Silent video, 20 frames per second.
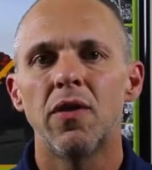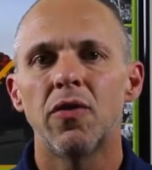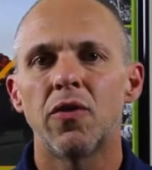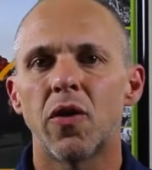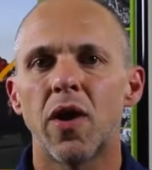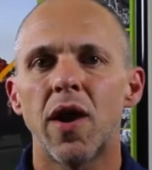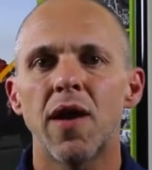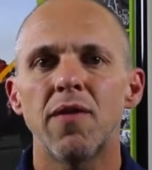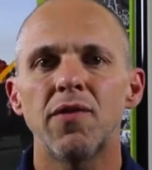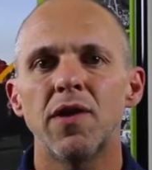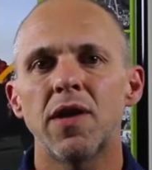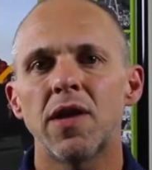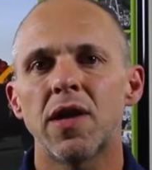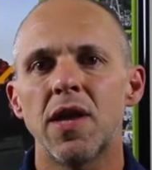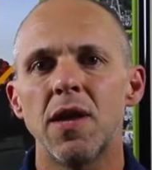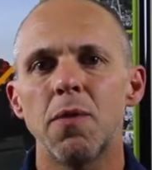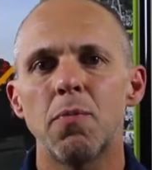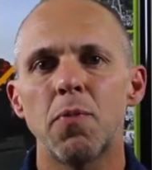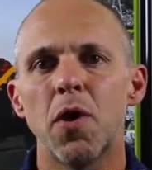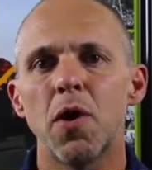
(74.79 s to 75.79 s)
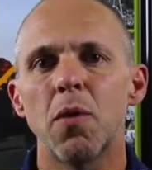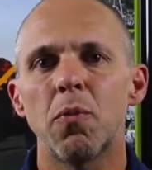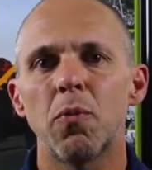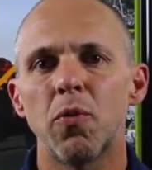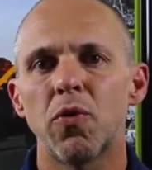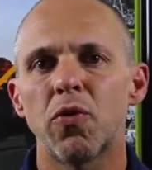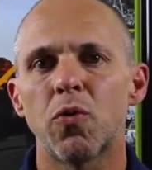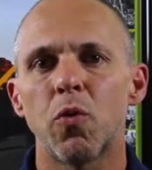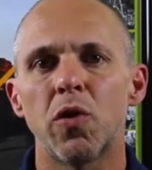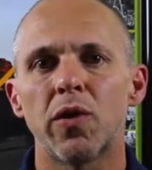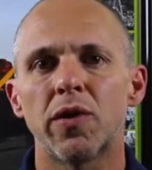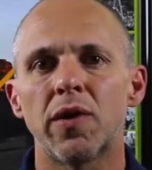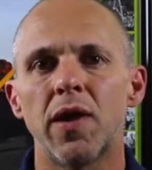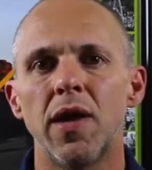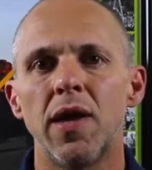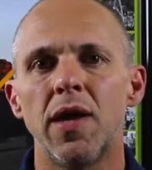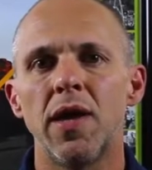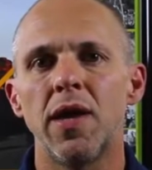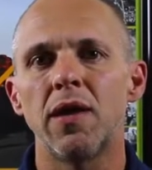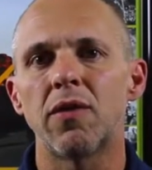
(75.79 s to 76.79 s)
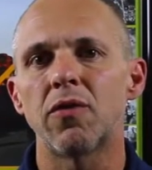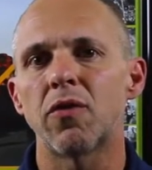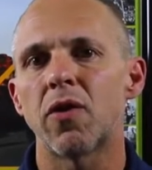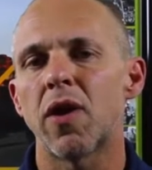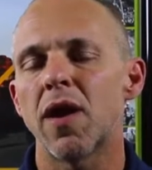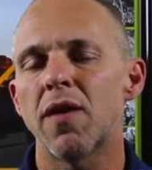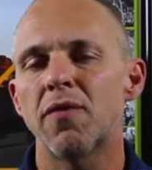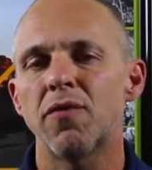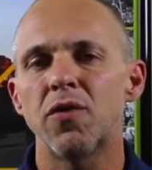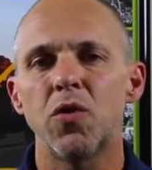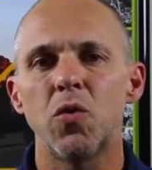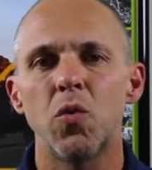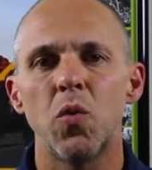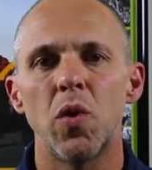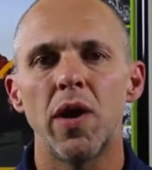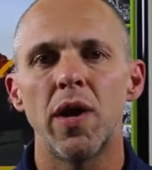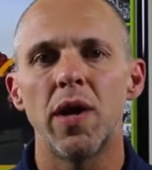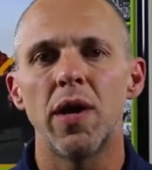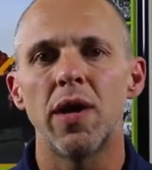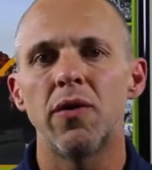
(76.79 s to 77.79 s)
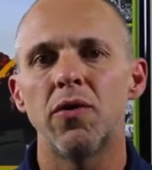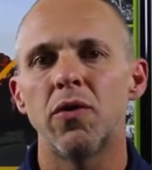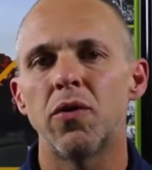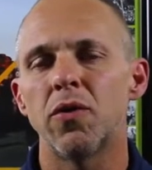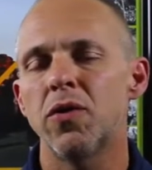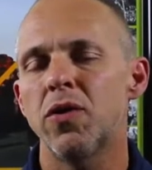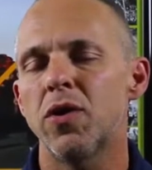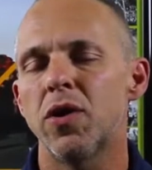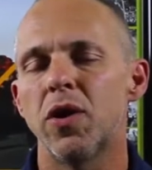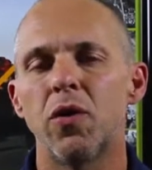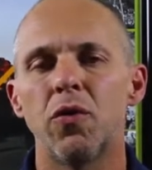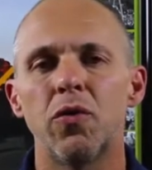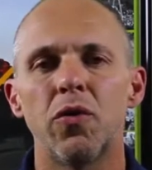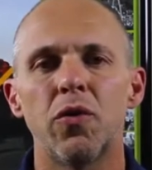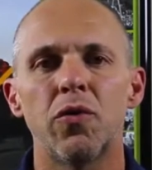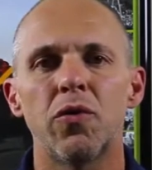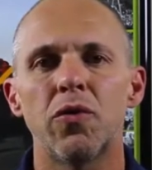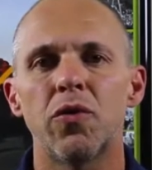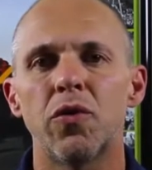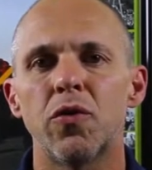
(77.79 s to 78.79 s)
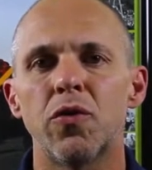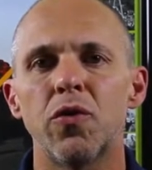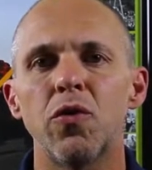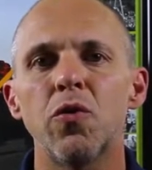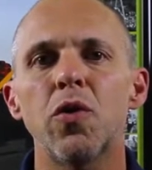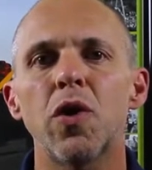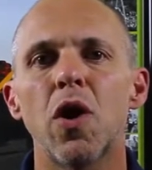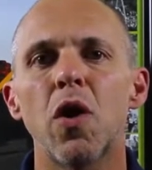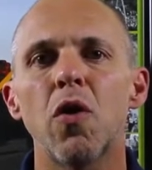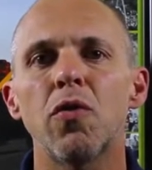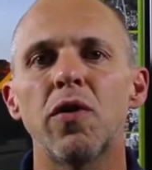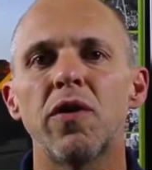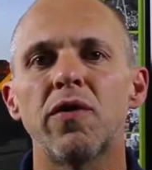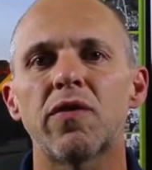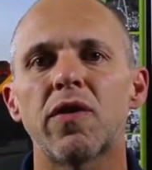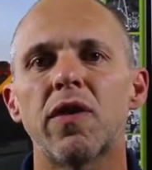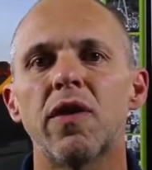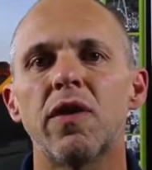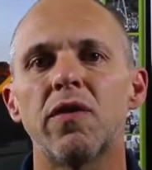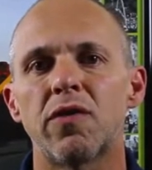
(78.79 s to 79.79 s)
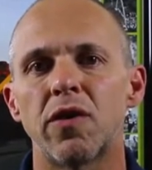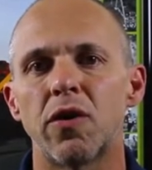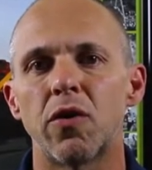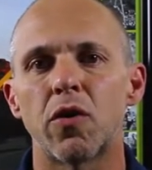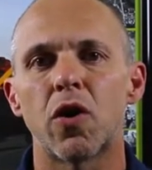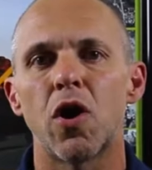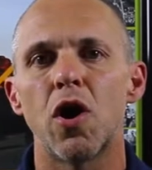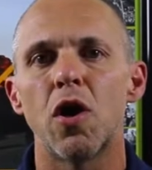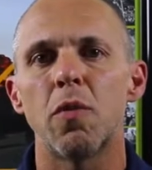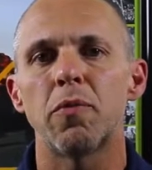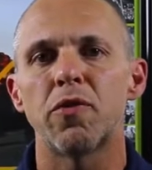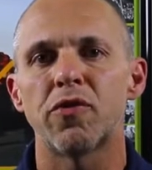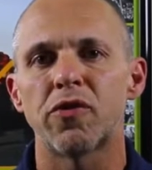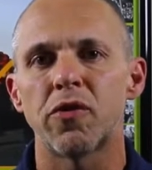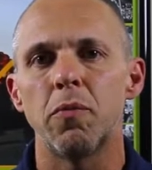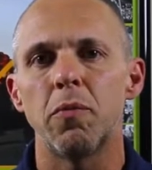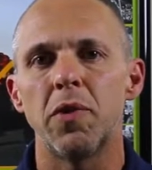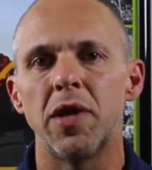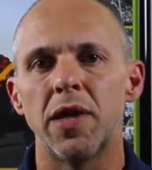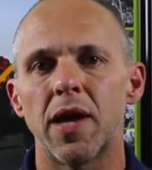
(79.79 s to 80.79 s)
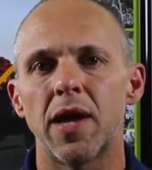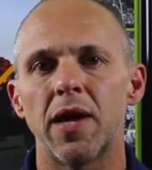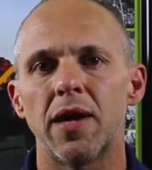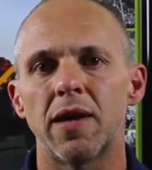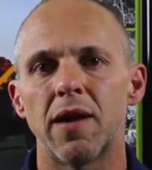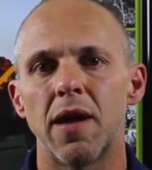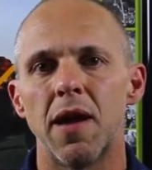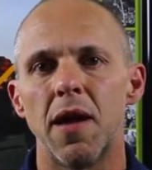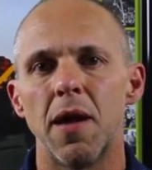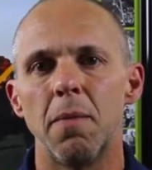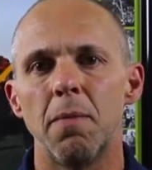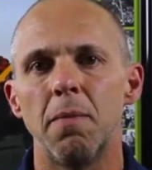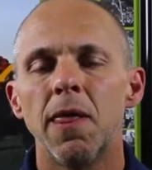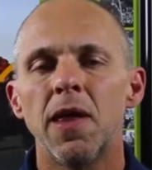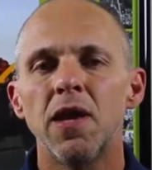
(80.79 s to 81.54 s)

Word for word: They're having to keep up with what they eat. They're having to weigh. They're, you know, they're, they're doing all these things that are cumbersome and take time.